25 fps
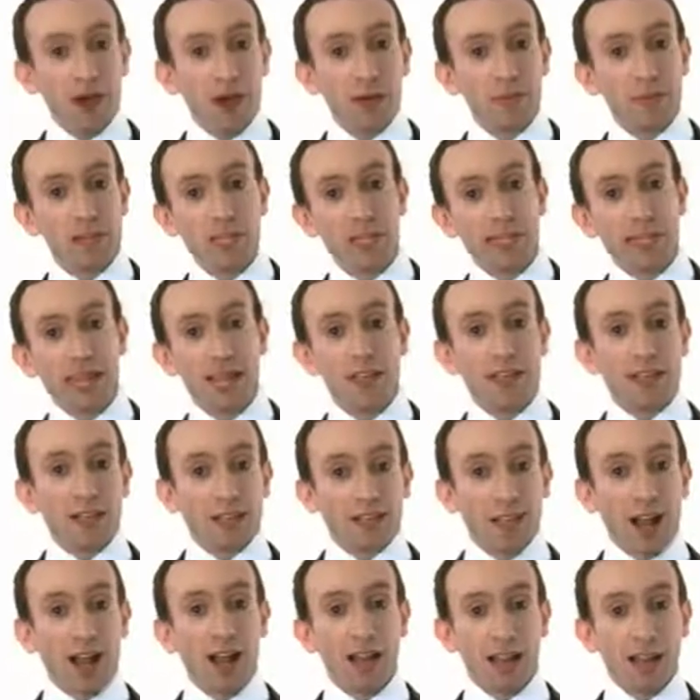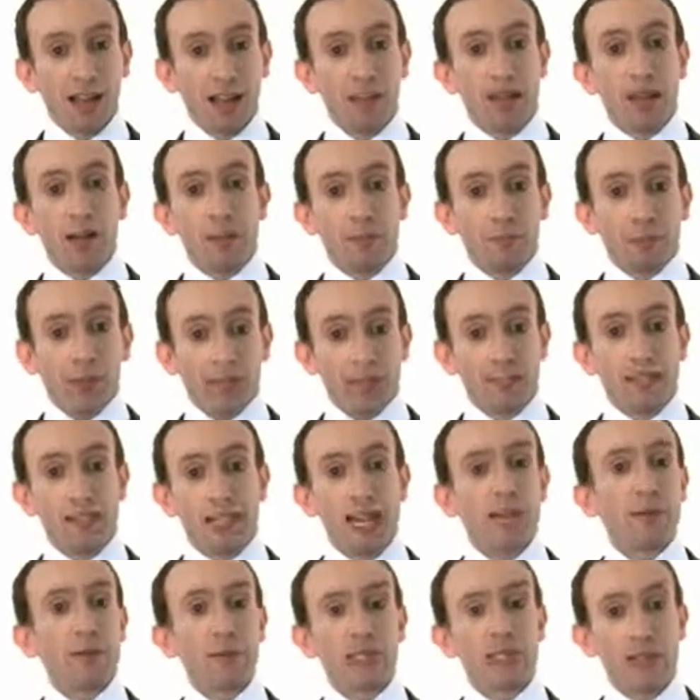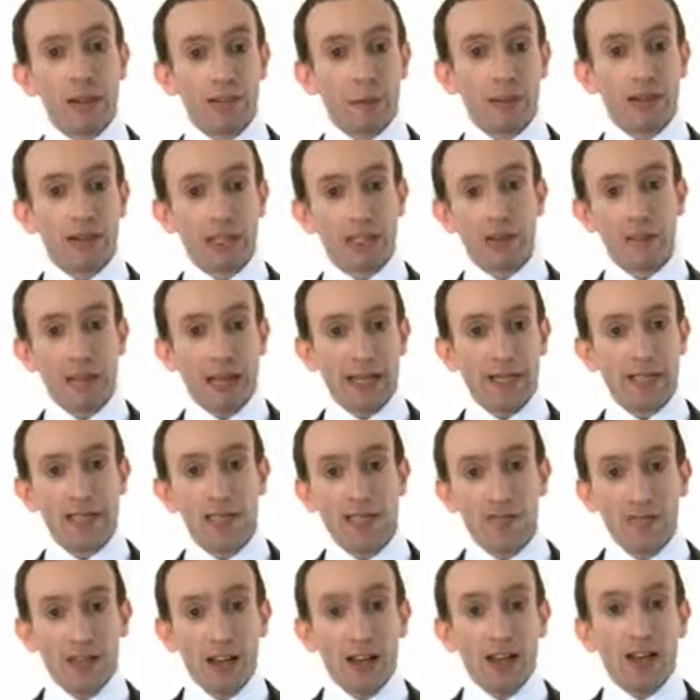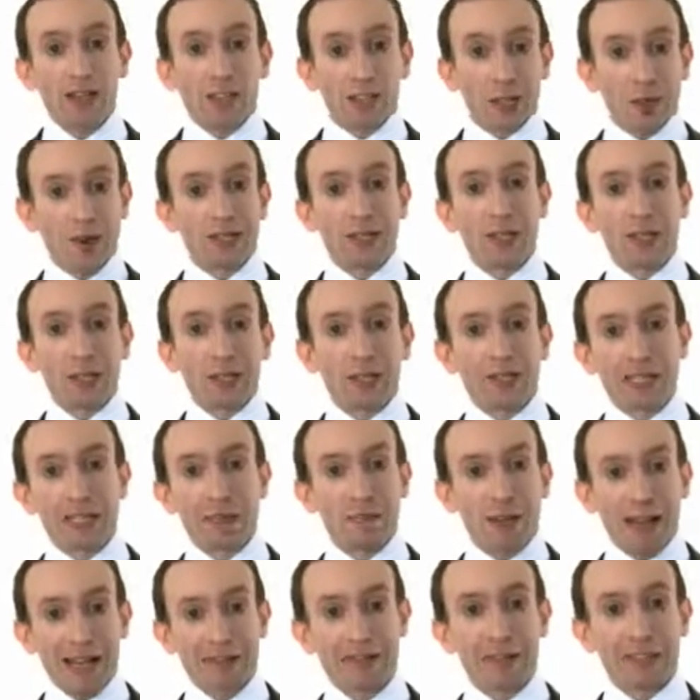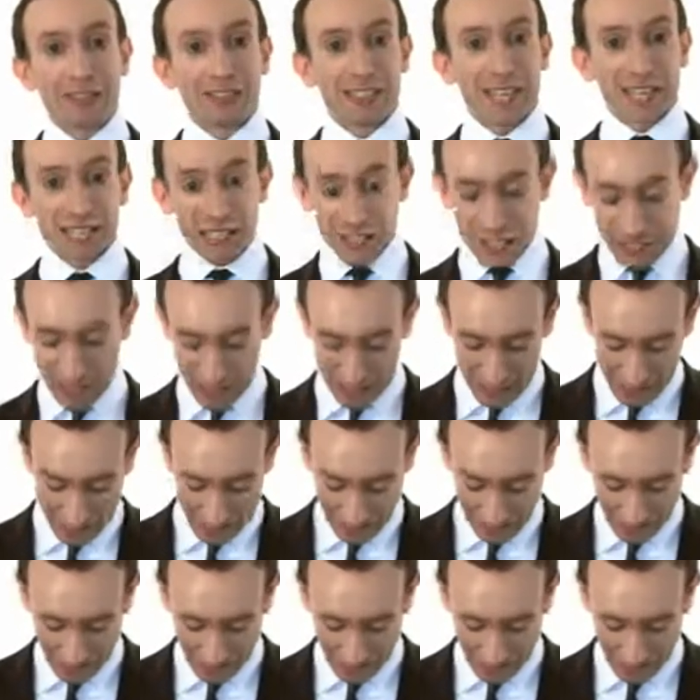home, she said, darling, please take me somewhere expensive. So I took her to the petrol station.